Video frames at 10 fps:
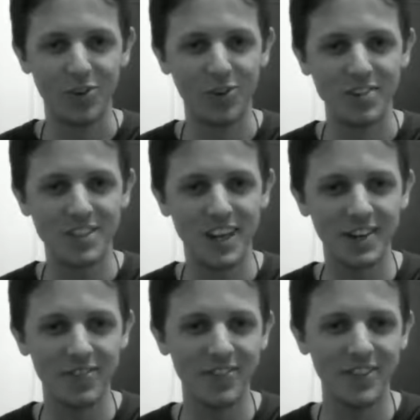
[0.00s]

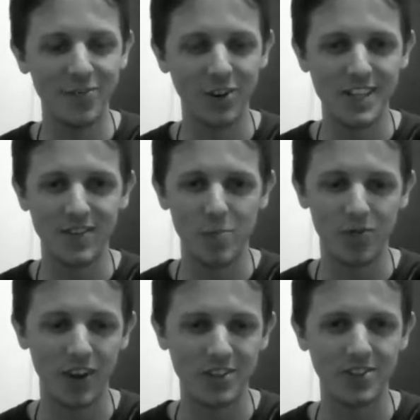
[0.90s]
first time my
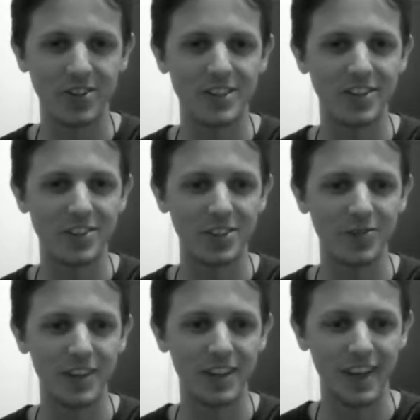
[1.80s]
professor
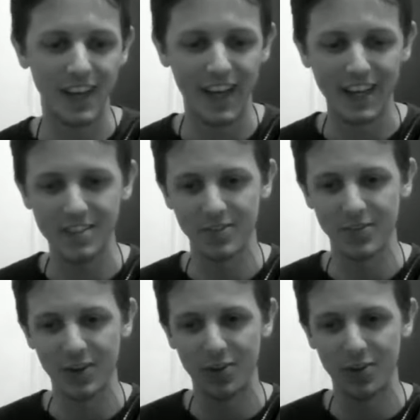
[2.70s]
told me, like, I asked him,